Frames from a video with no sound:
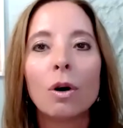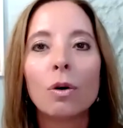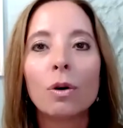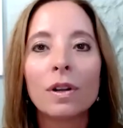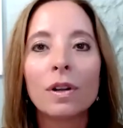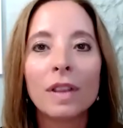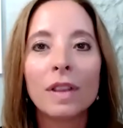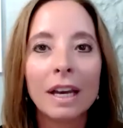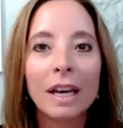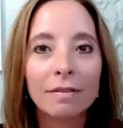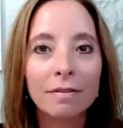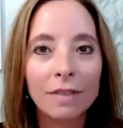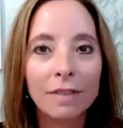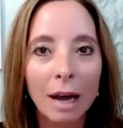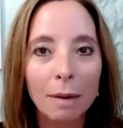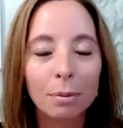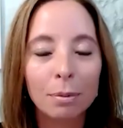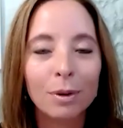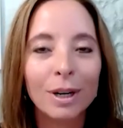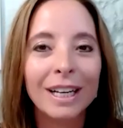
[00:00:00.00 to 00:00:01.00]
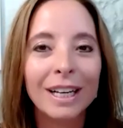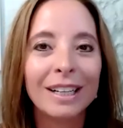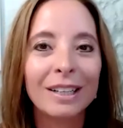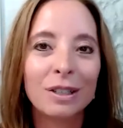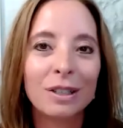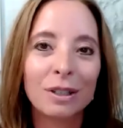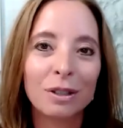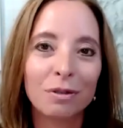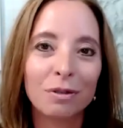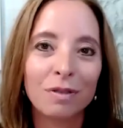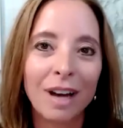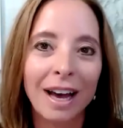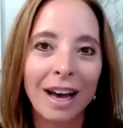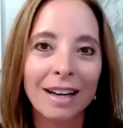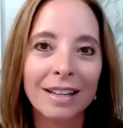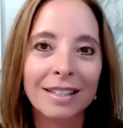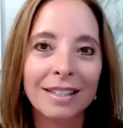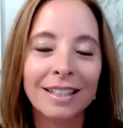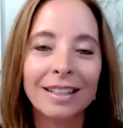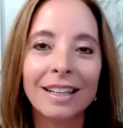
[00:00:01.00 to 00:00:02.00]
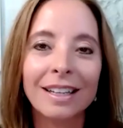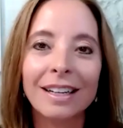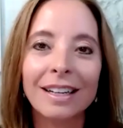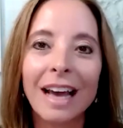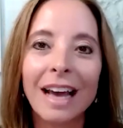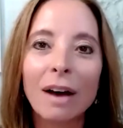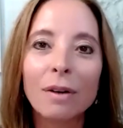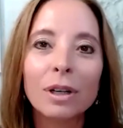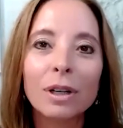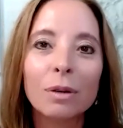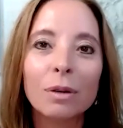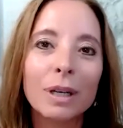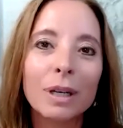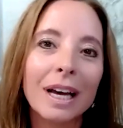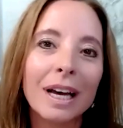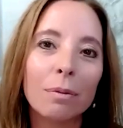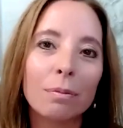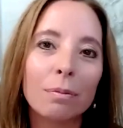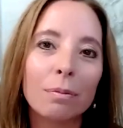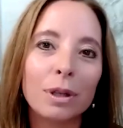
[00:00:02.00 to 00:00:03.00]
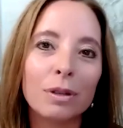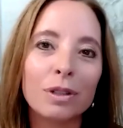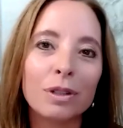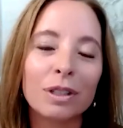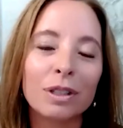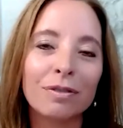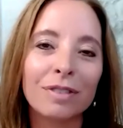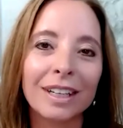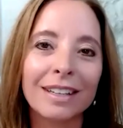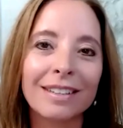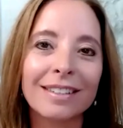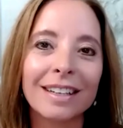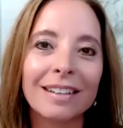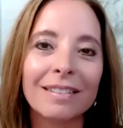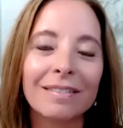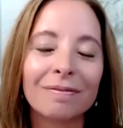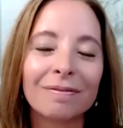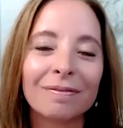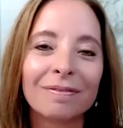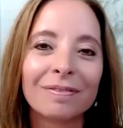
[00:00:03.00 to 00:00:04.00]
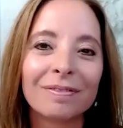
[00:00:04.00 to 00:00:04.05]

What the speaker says: or are they evaporating too fast? And then how can we help you to fix it?